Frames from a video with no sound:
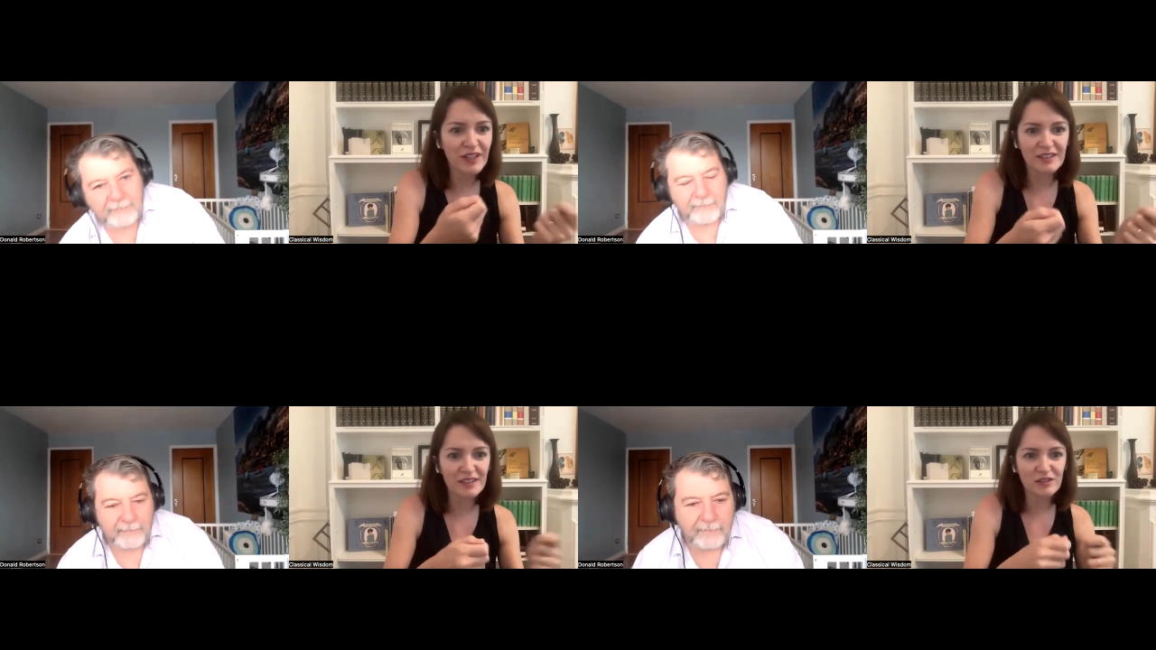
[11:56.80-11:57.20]

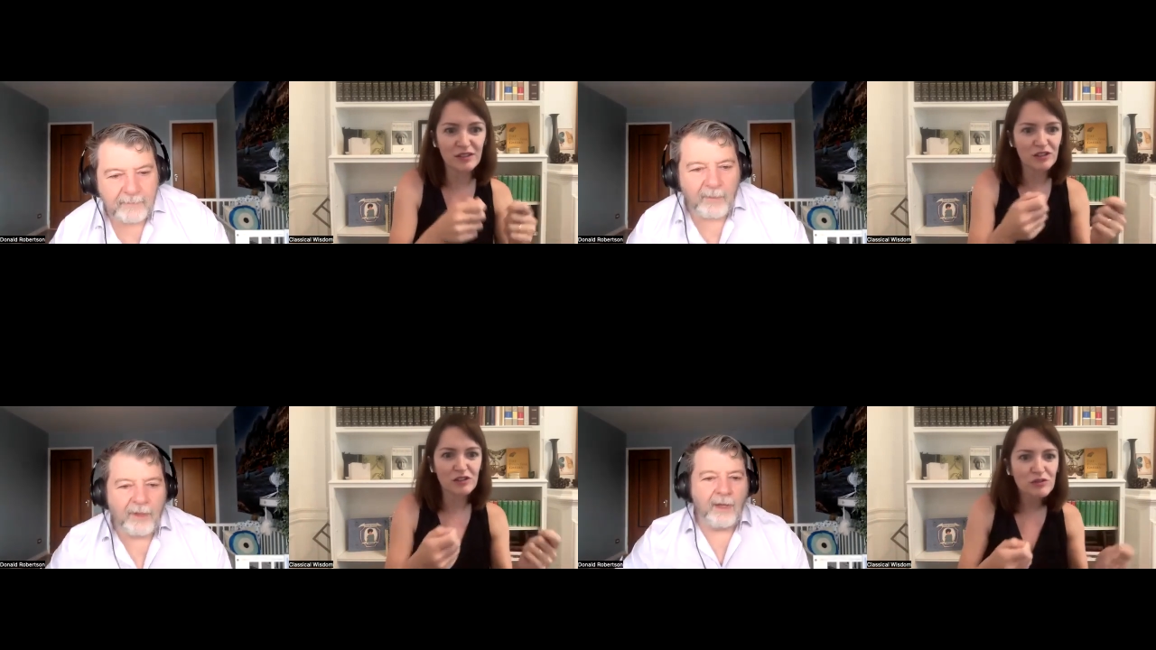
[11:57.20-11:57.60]
Speaker 1: things that you
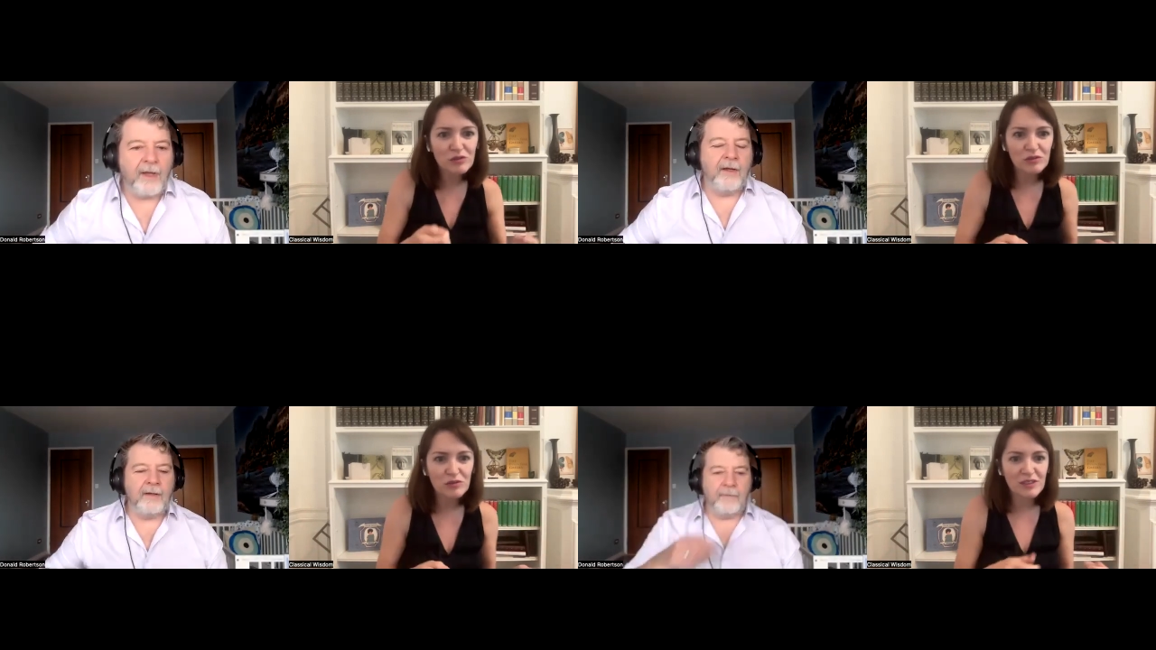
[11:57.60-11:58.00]
could
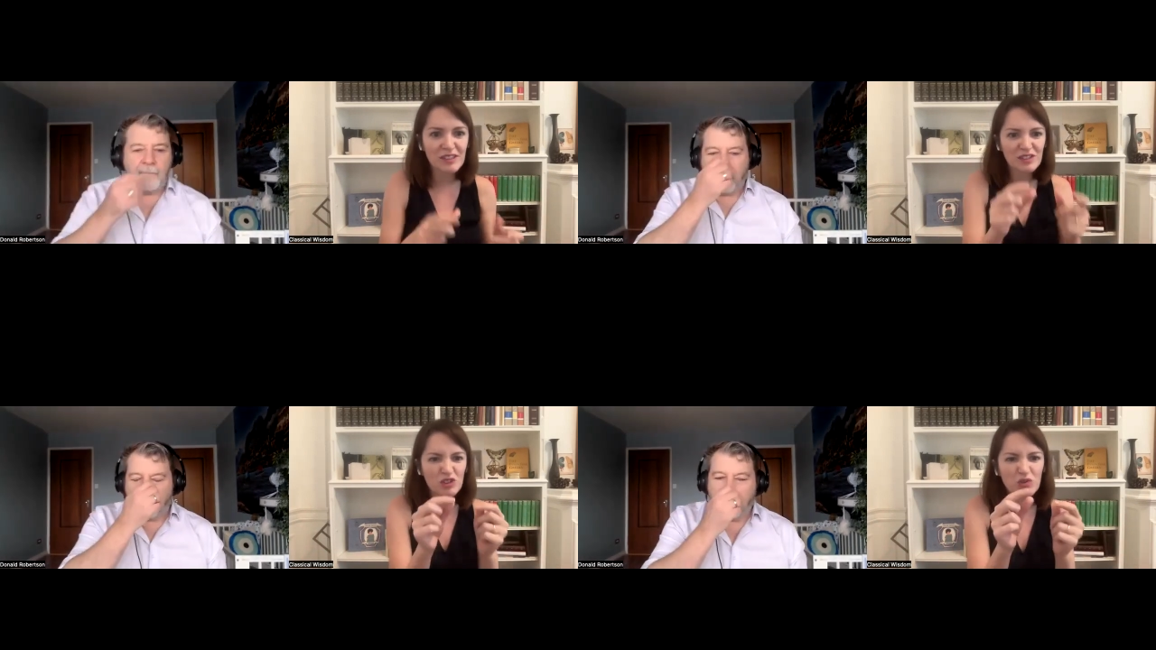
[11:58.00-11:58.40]
yeah.
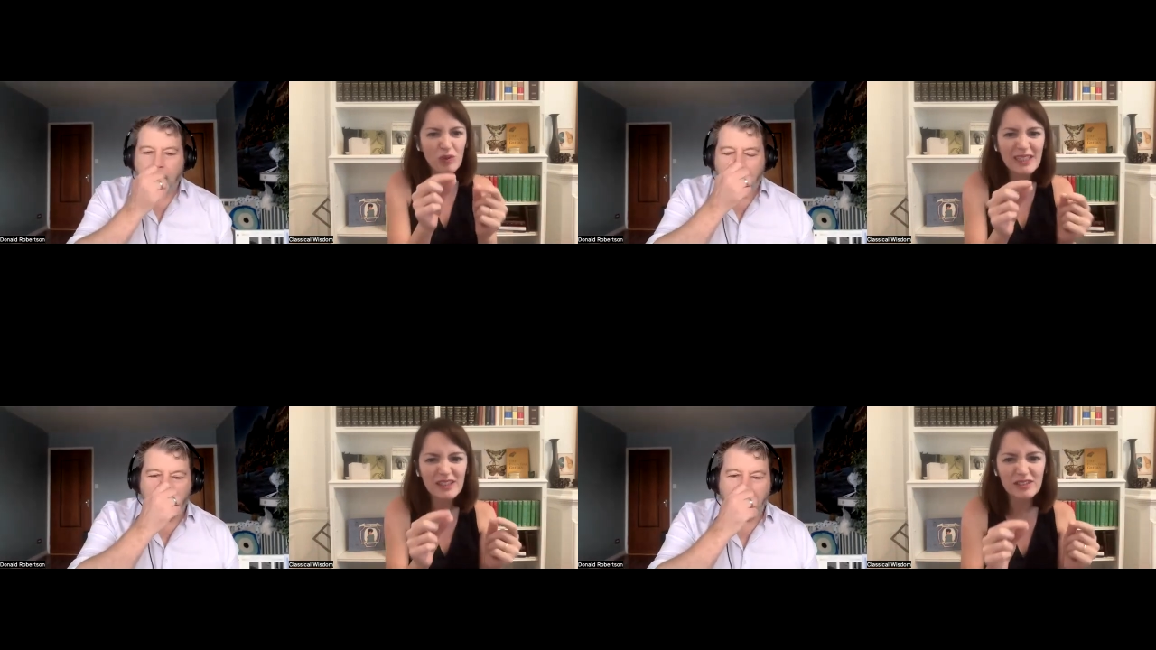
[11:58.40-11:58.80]
use, and
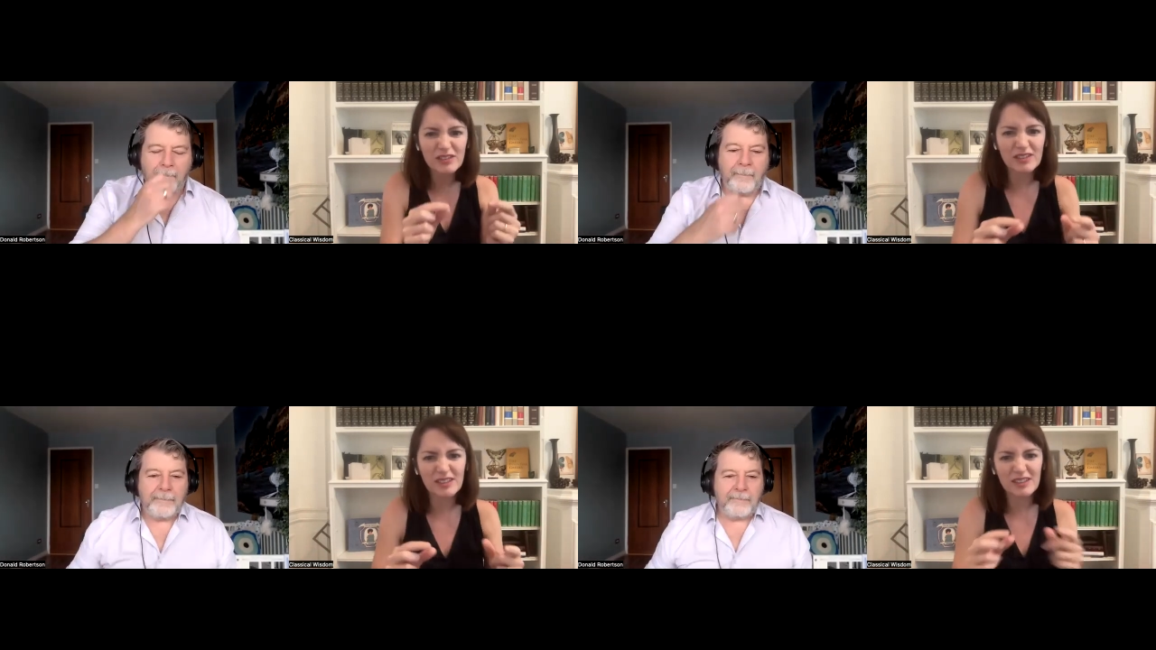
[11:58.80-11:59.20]

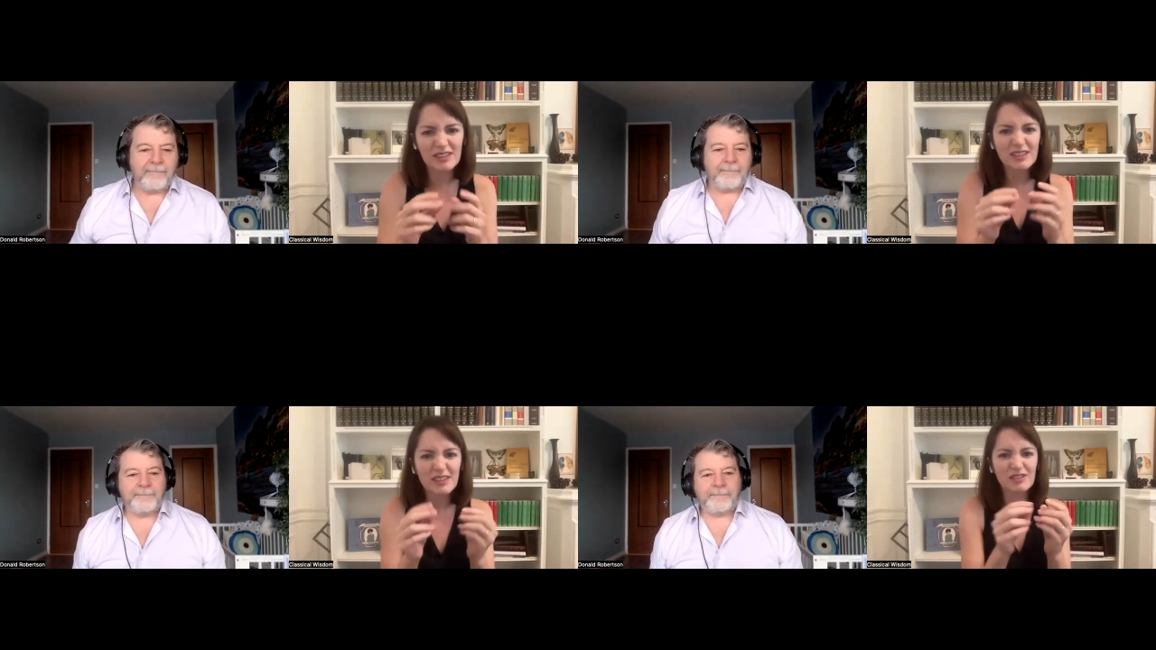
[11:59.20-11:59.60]
tweezers and
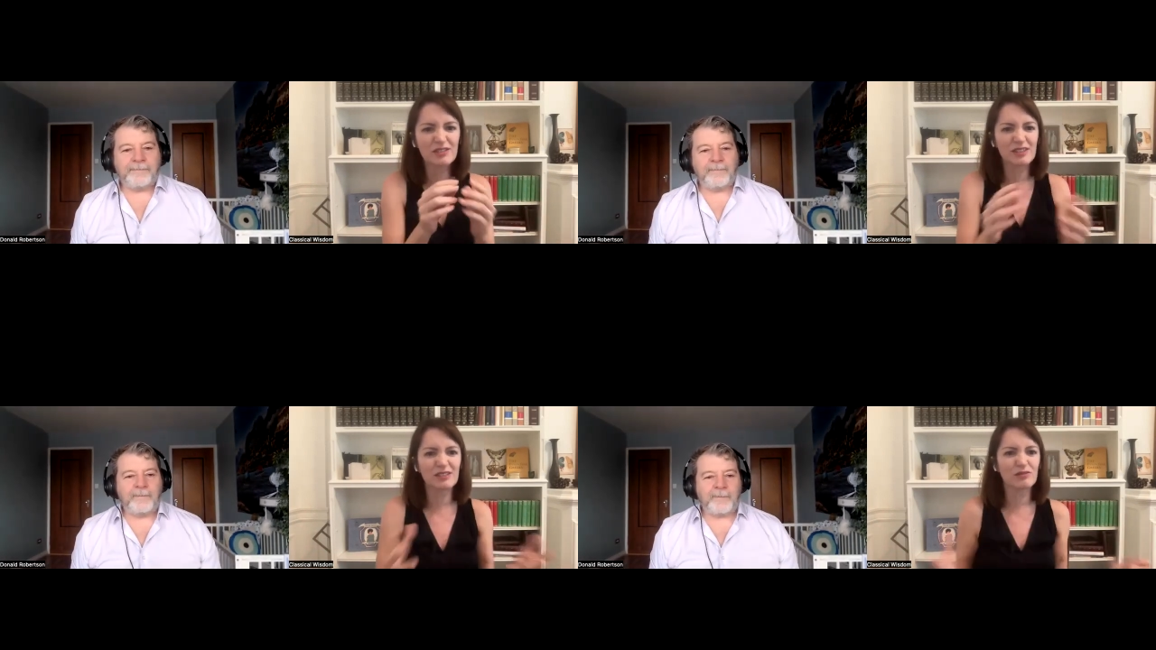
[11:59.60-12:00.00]

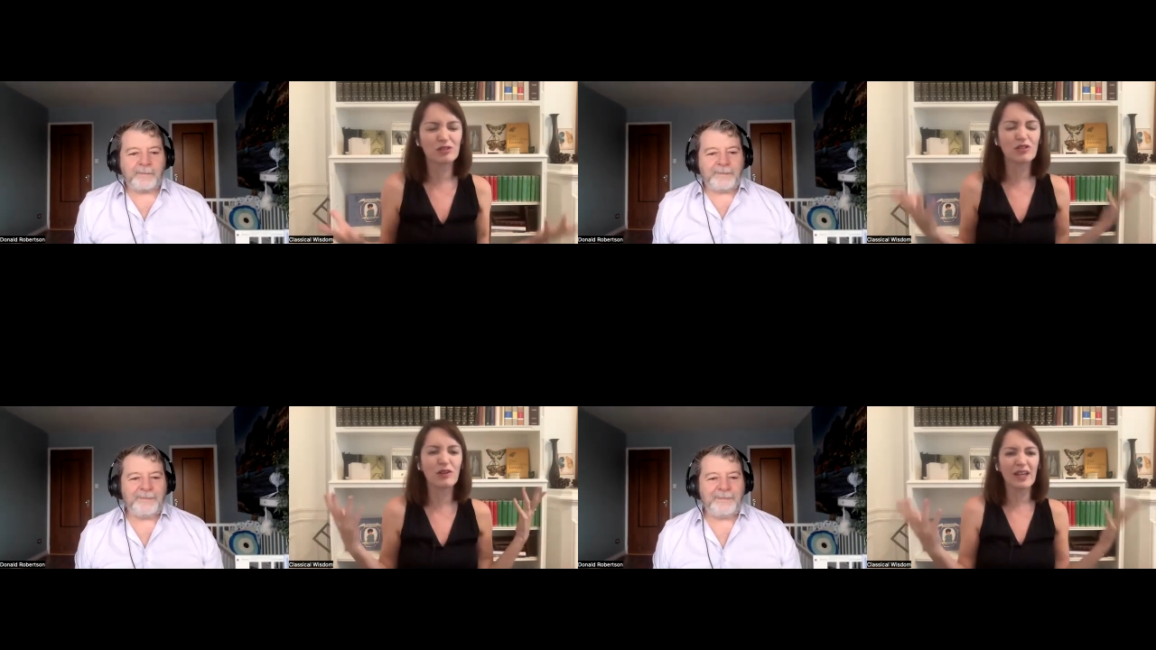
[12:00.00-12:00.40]
scissors. And it
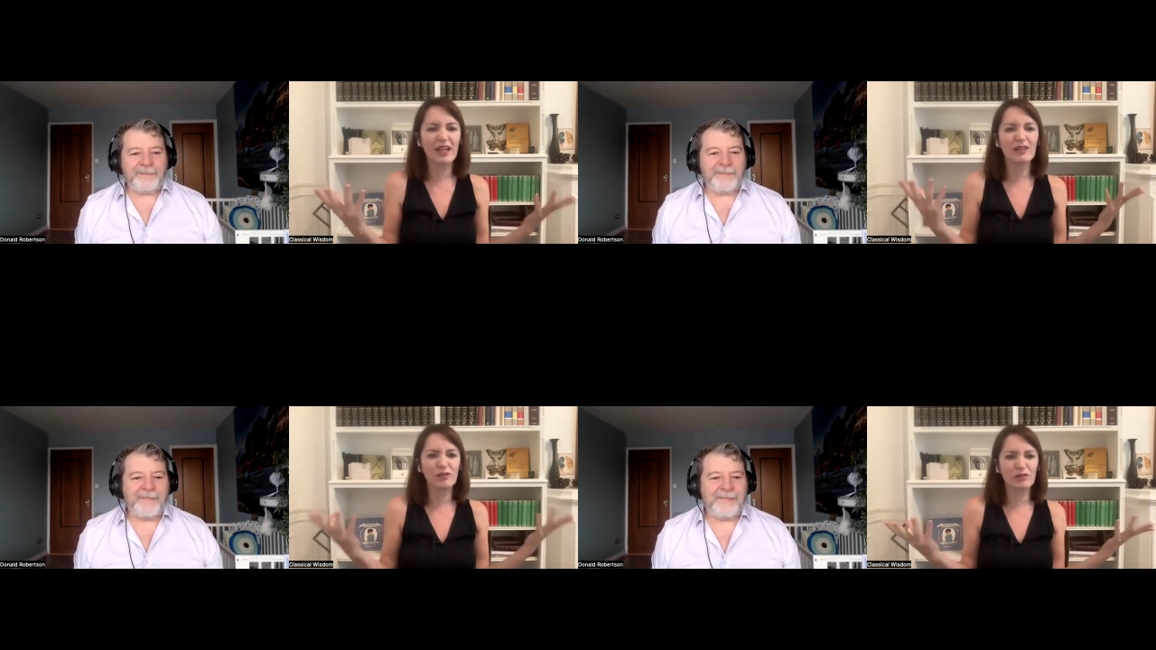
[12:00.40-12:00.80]
was so
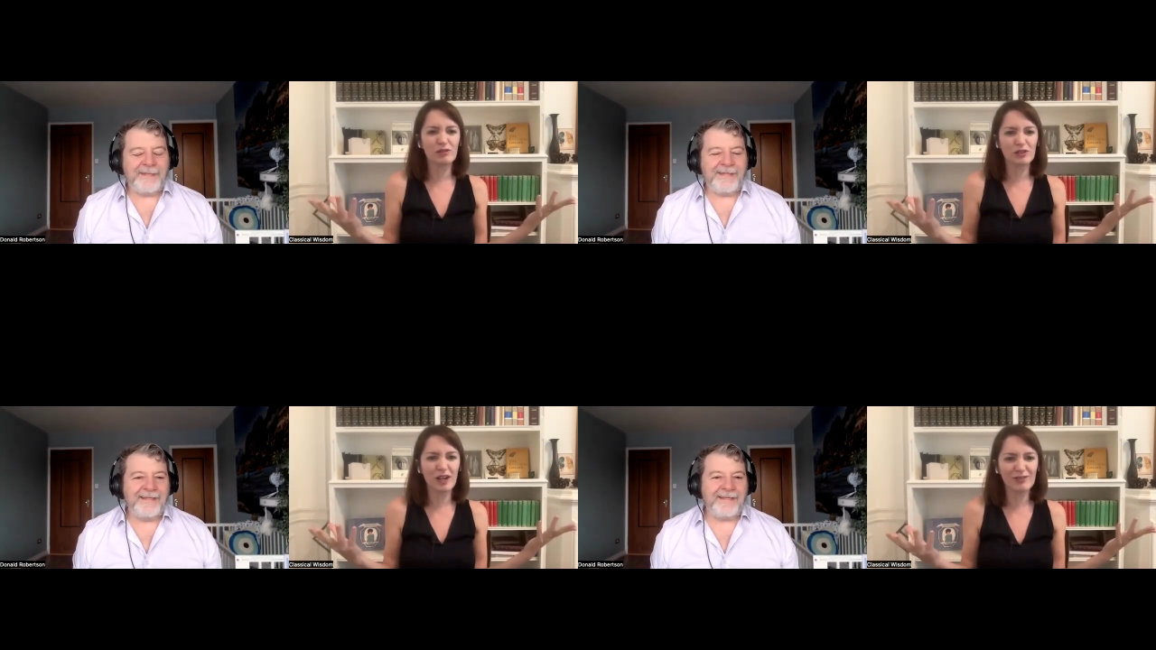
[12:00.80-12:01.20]
handy when you
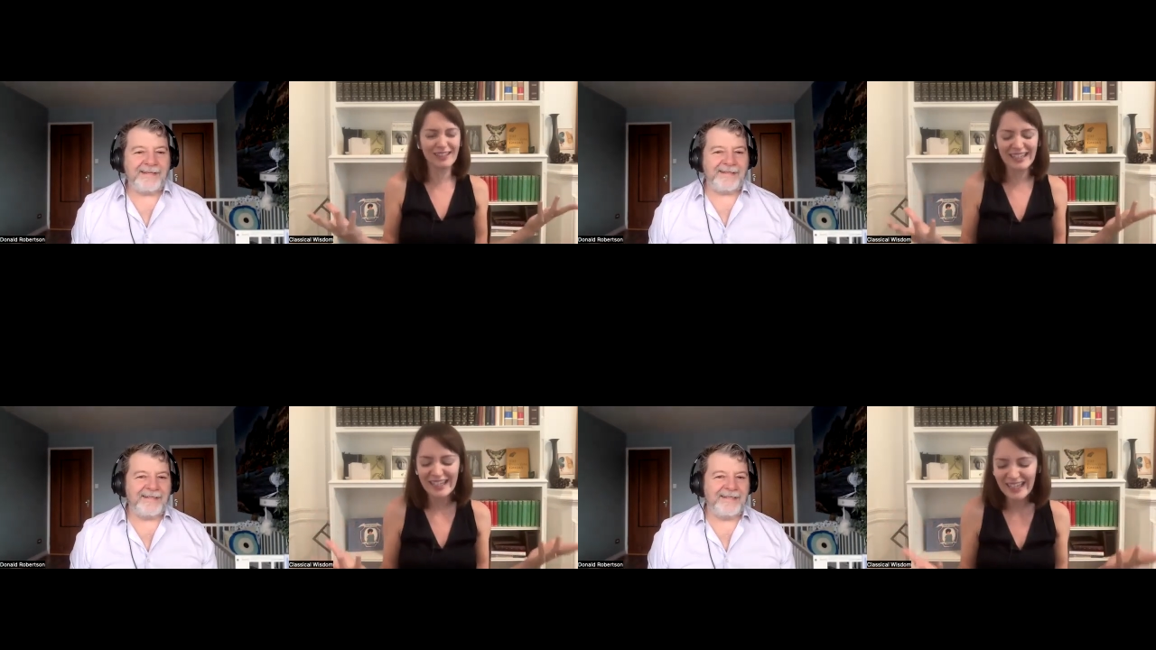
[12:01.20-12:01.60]
were
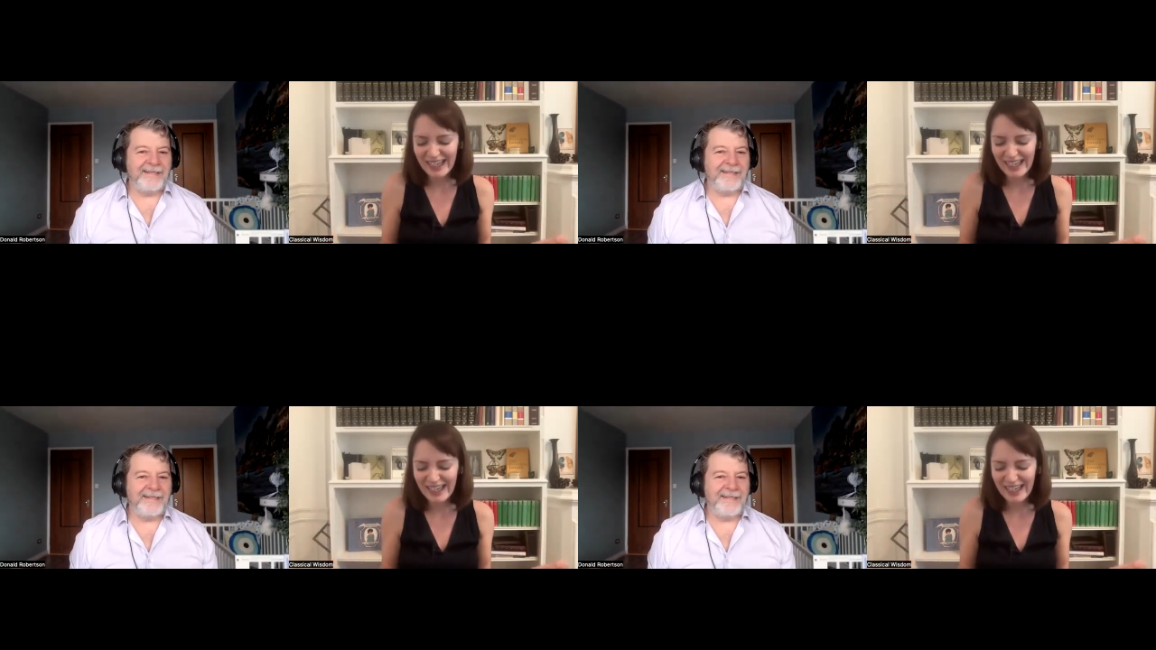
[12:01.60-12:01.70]
traveling.